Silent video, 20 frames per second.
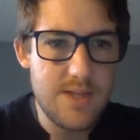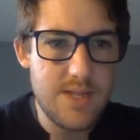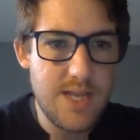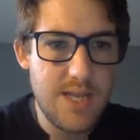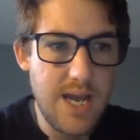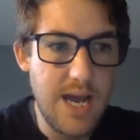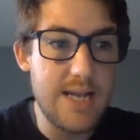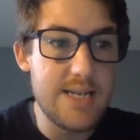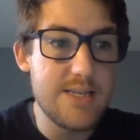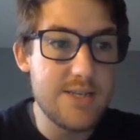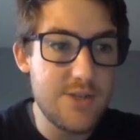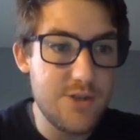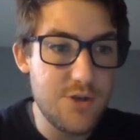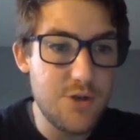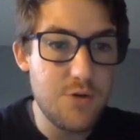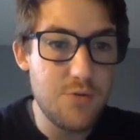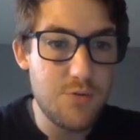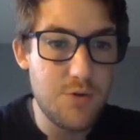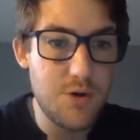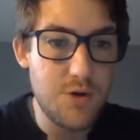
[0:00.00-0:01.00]
And
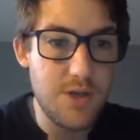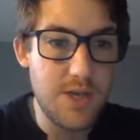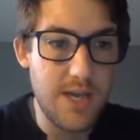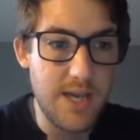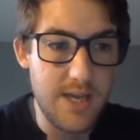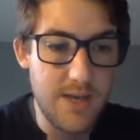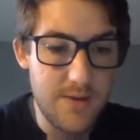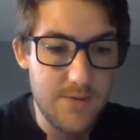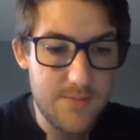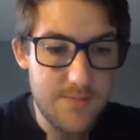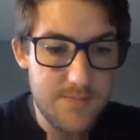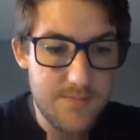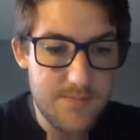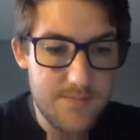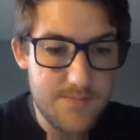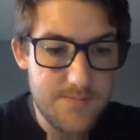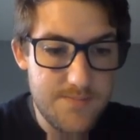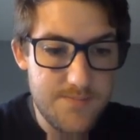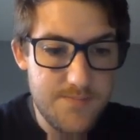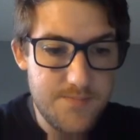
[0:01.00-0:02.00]
no cooking.
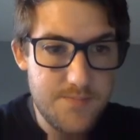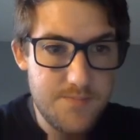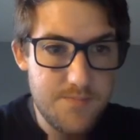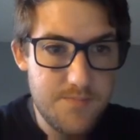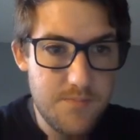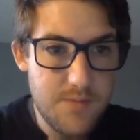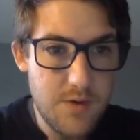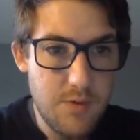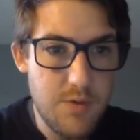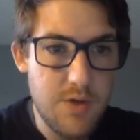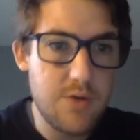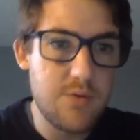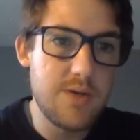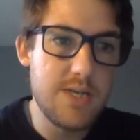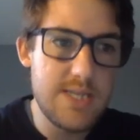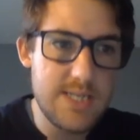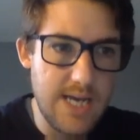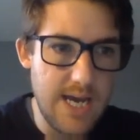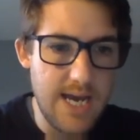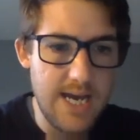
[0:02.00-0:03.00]
We don't
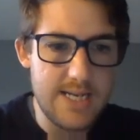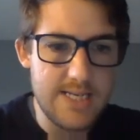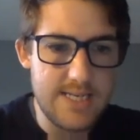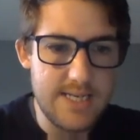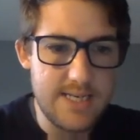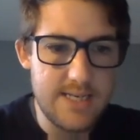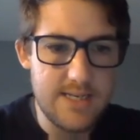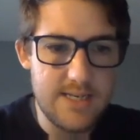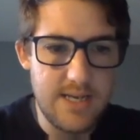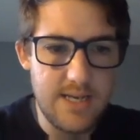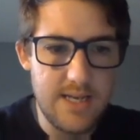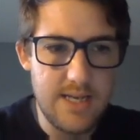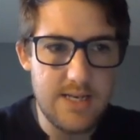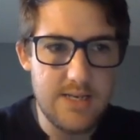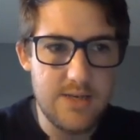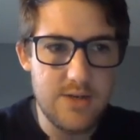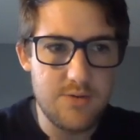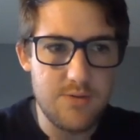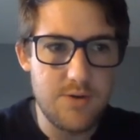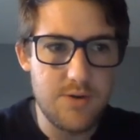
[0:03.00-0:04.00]
need to add
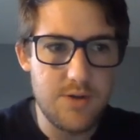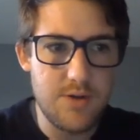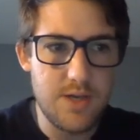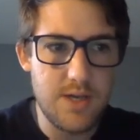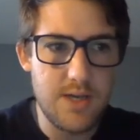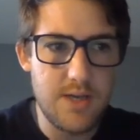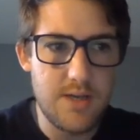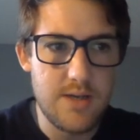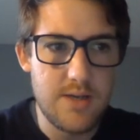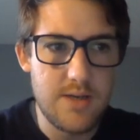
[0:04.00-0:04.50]
in no cooking.